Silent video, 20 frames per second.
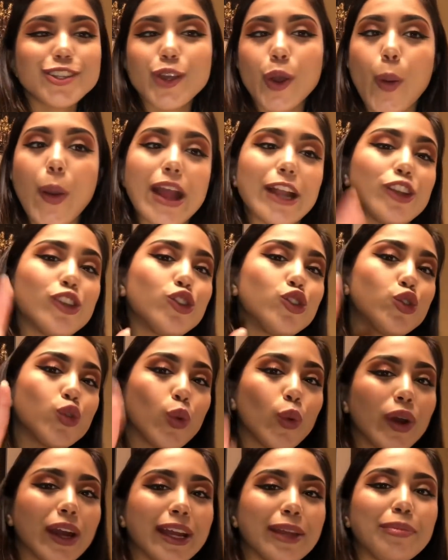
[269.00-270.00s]
also
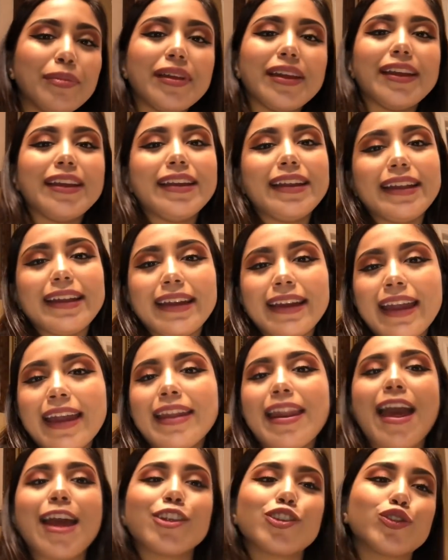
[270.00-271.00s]
enjoy me eating
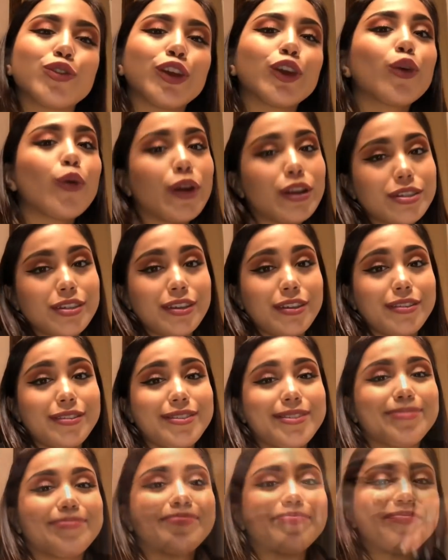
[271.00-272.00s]
and answering
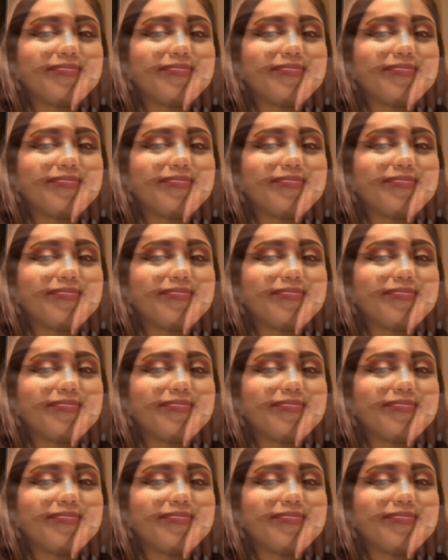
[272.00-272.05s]
questions.